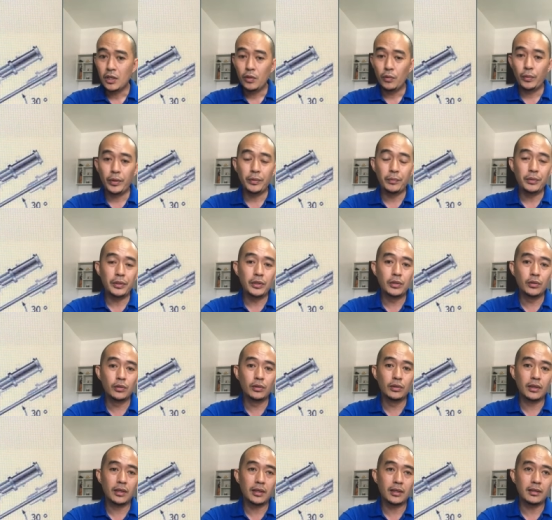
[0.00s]
When we
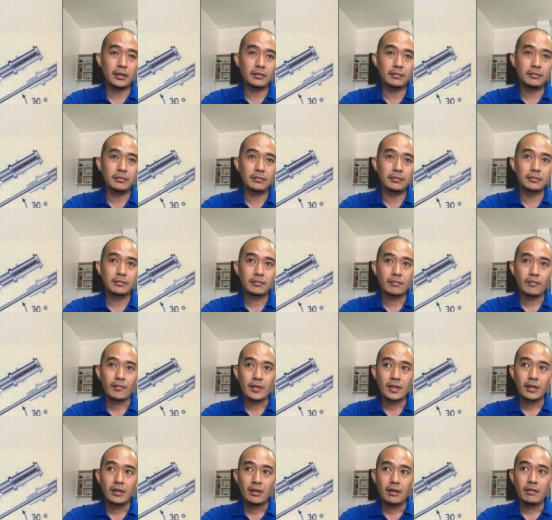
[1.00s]
do a
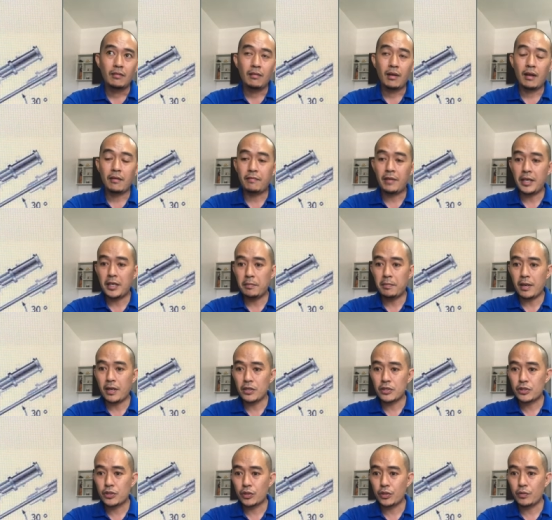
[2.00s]

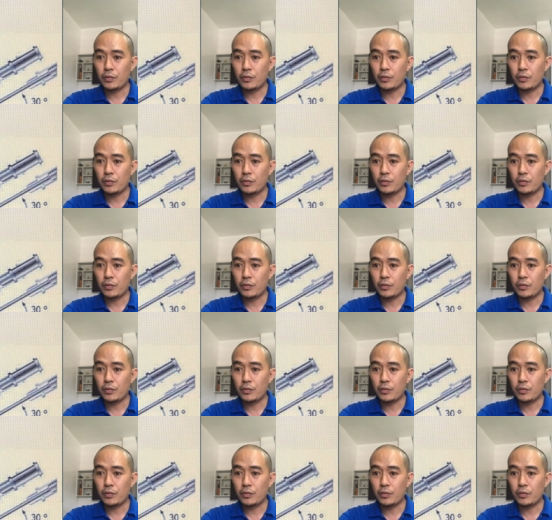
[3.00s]
venipuncture,